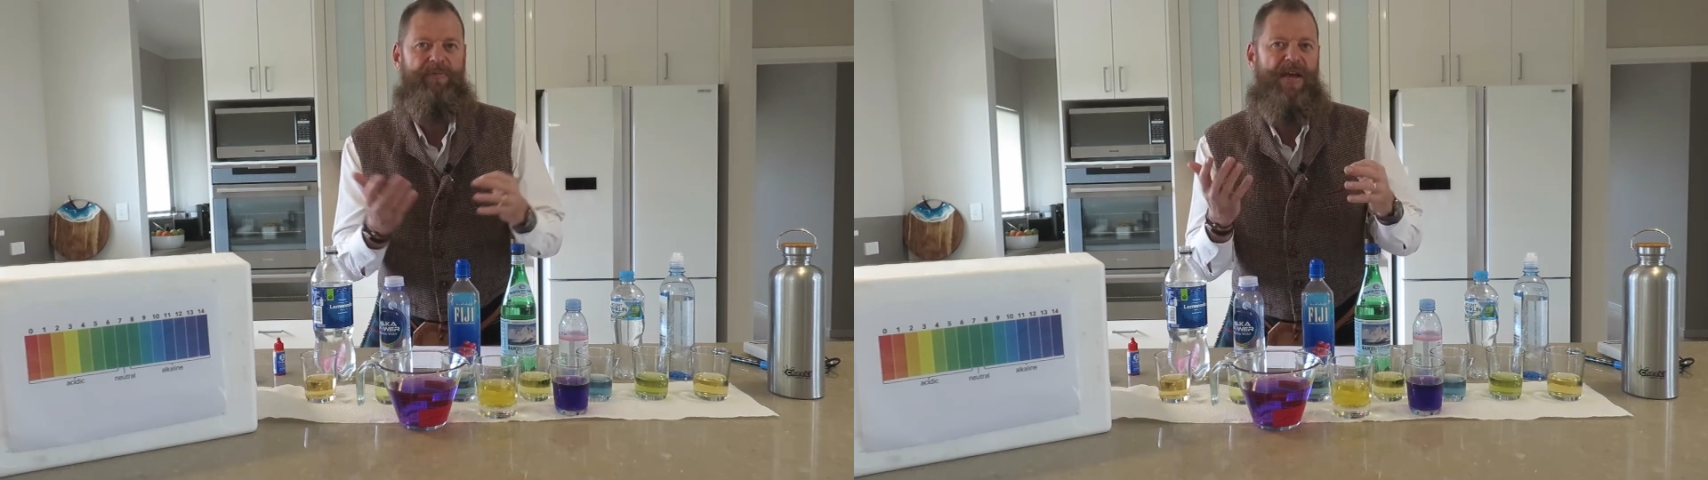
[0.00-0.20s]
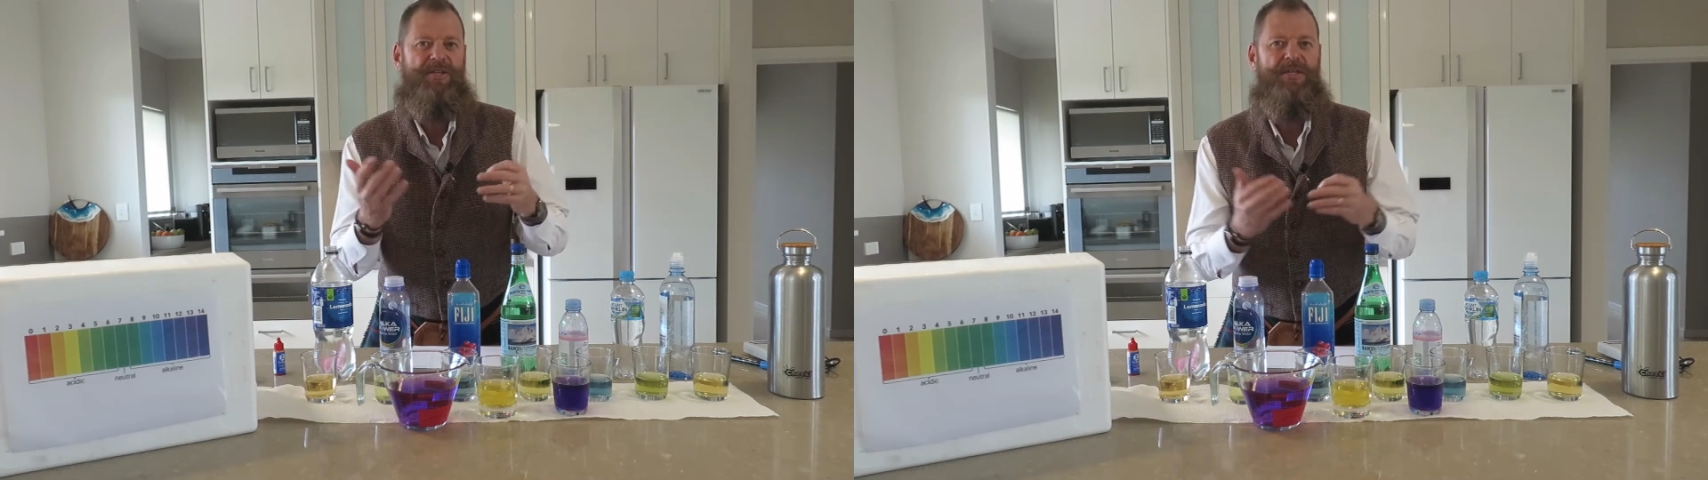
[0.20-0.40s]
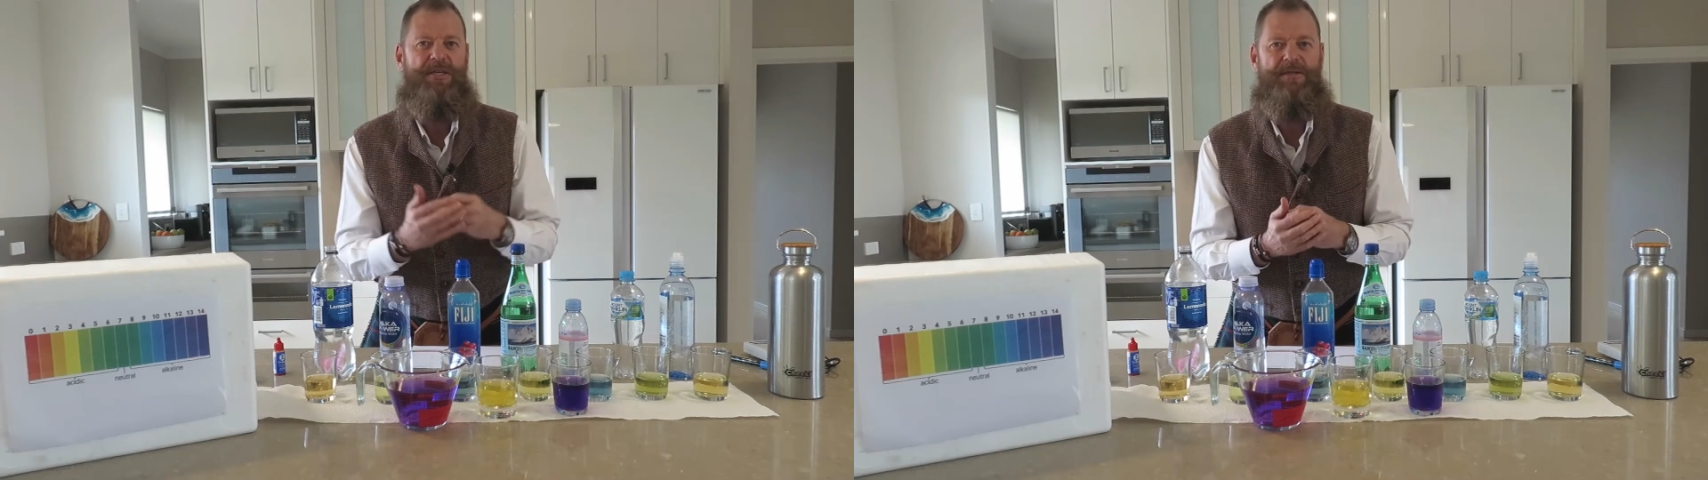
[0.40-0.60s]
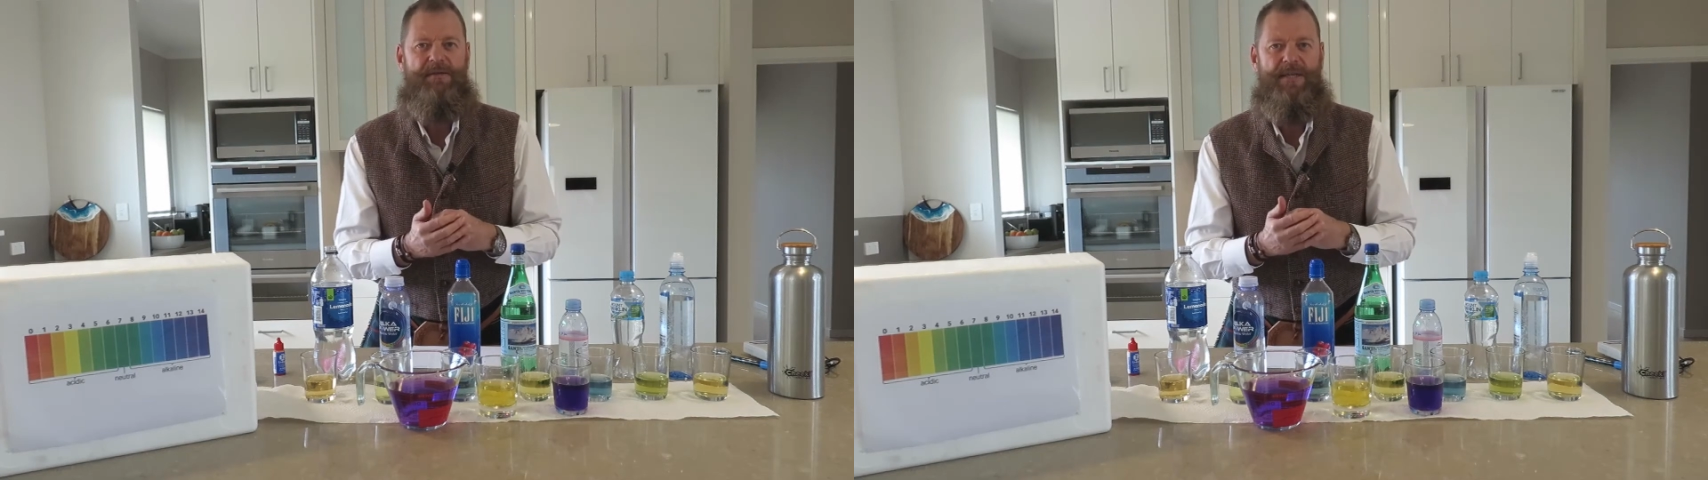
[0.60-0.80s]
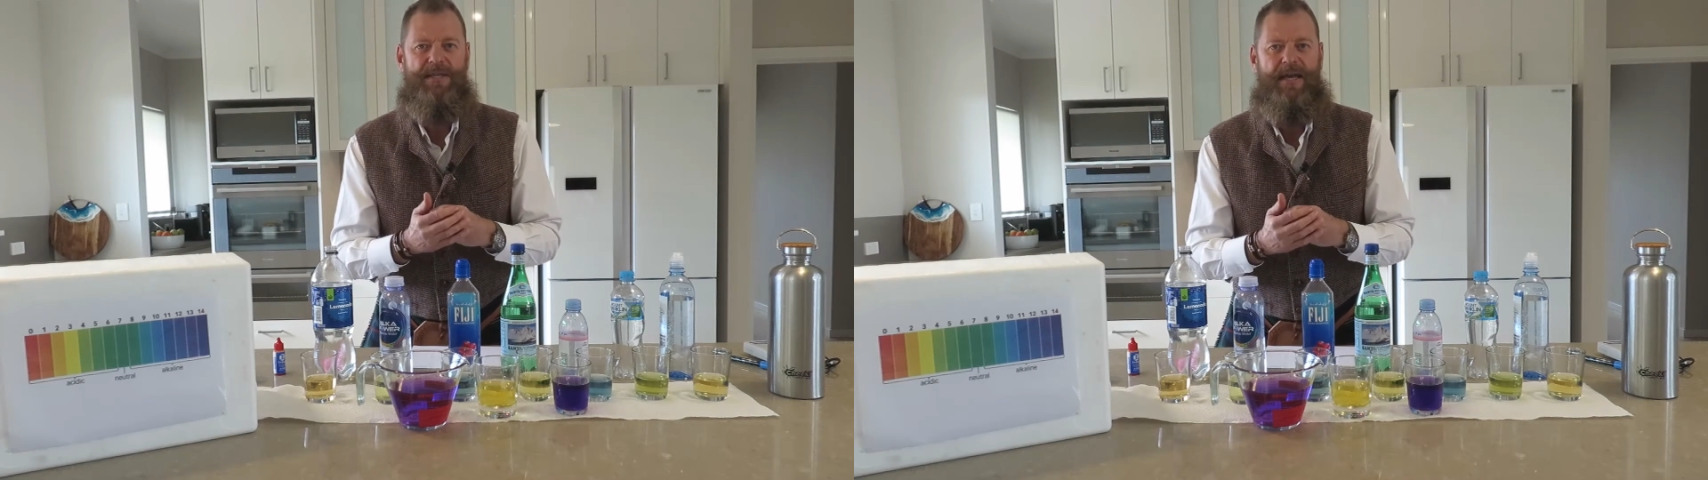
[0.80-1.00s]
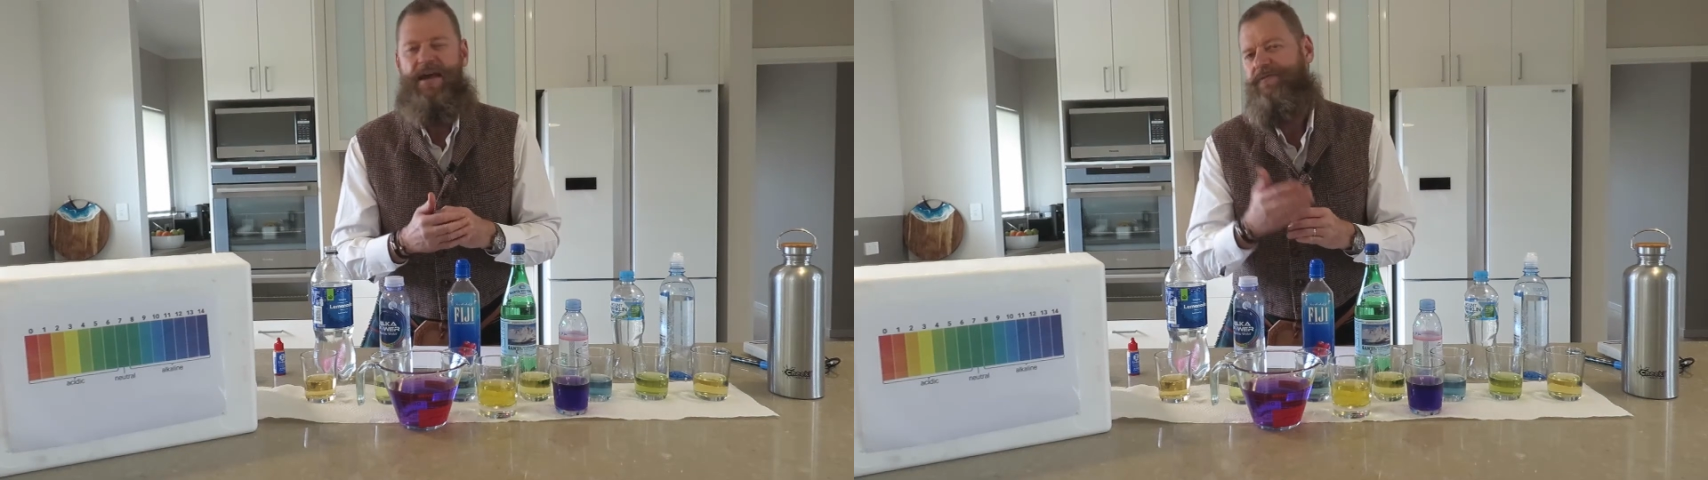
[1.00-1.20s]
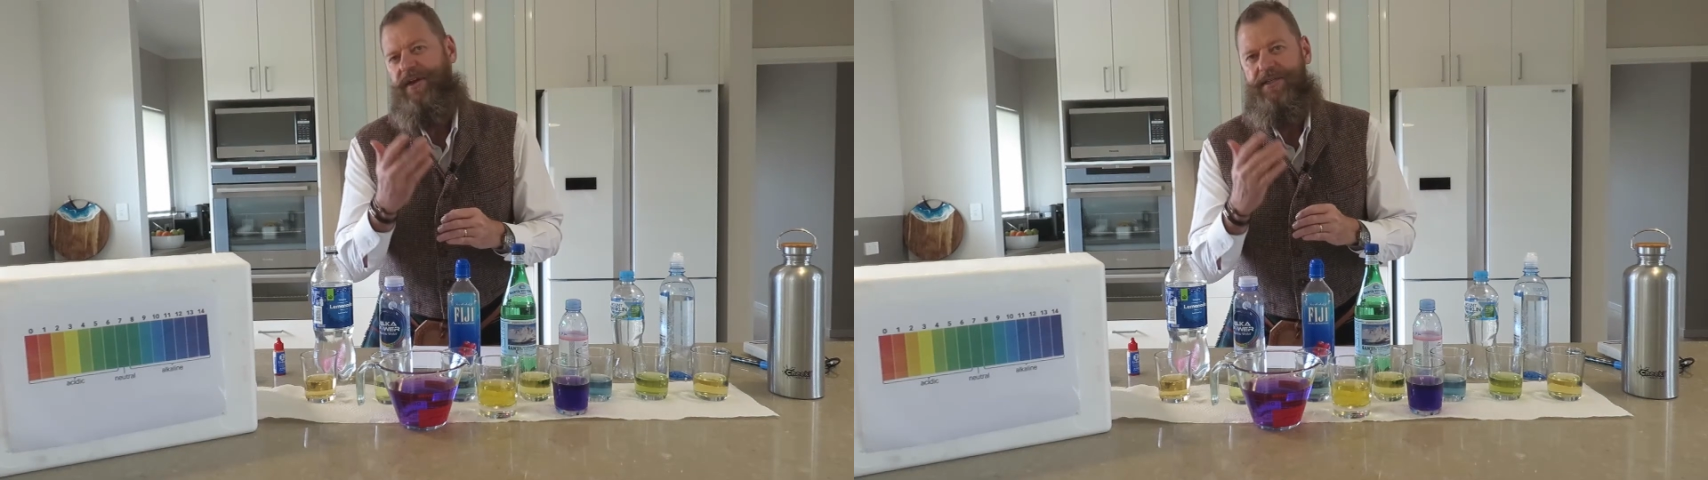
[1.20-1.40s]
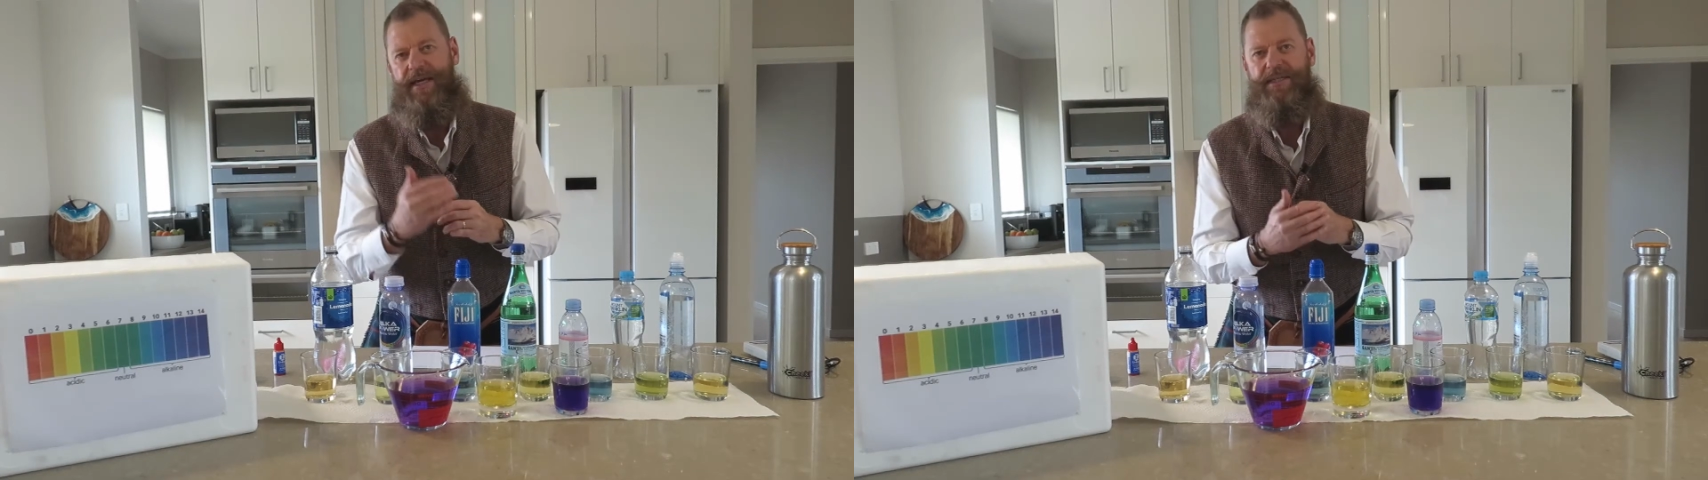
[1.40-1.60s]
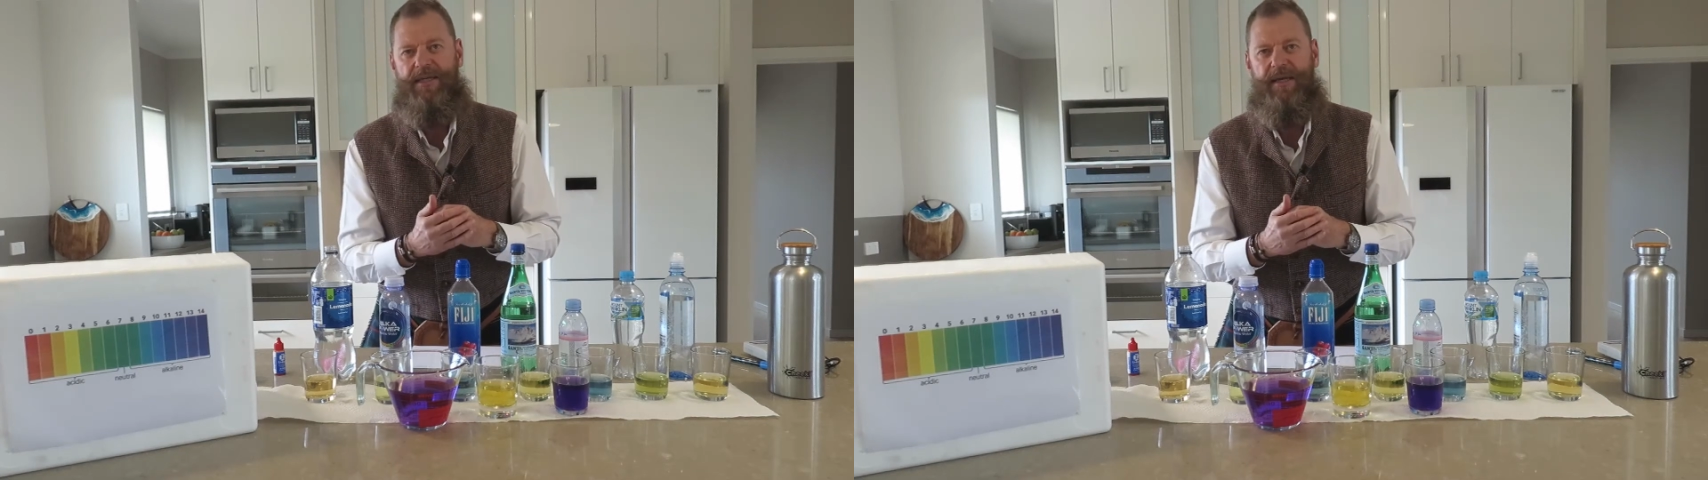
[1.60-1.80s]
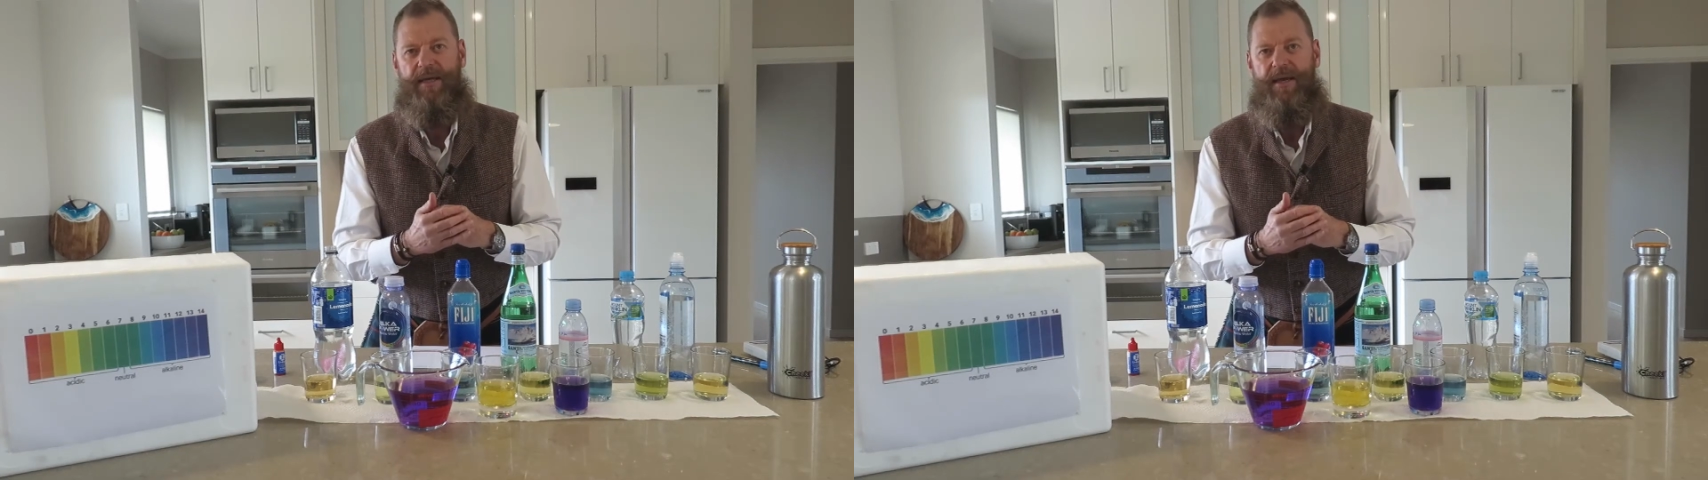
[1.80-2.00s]
veggies and things like that,
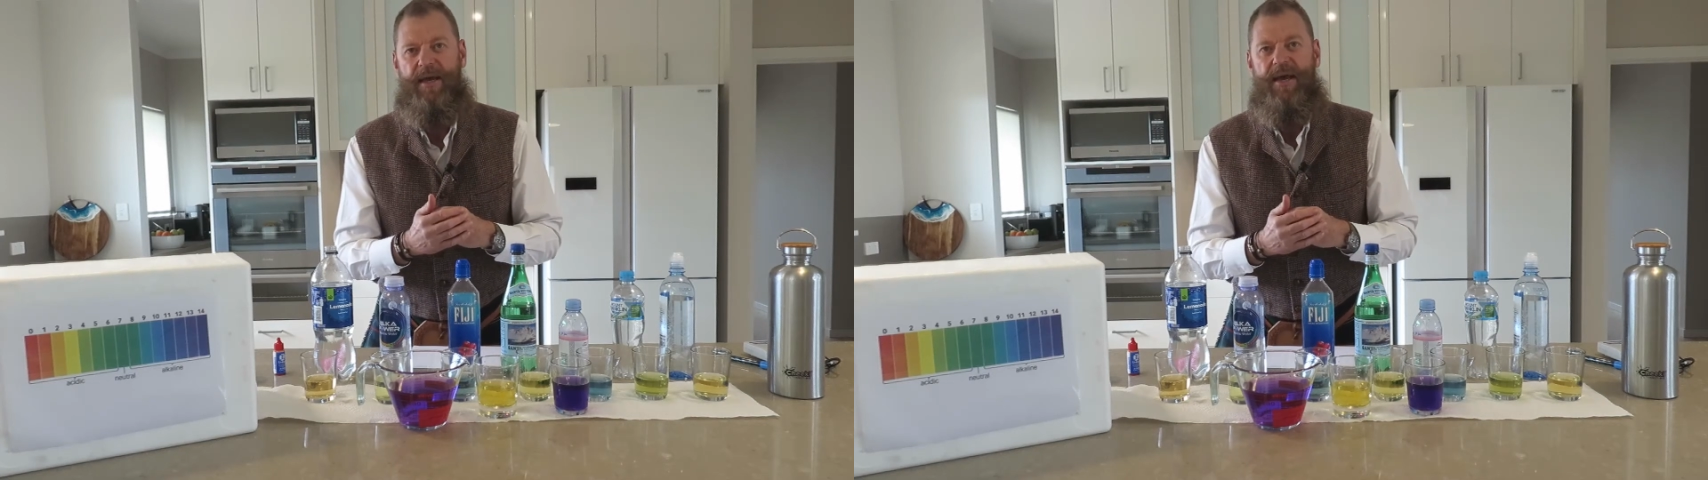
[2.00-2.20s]
fantastic.